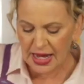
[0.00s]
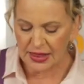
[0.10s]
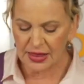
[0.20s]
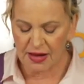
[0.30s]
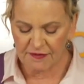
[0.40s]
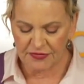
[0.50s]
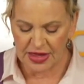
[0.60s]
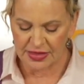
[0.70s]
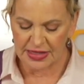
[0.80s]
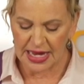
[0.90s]
love
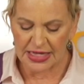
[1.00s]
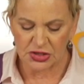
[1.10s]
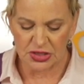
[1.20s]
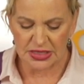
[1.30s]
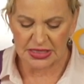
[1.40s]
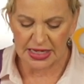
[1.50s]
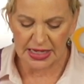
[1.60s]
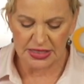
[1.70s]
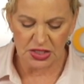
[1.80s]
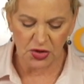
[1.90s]
that the edges stay
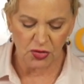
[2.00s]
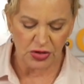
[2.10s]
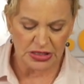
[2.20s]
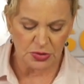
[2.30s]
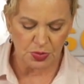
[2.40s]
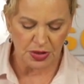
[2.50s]
nice and crisp.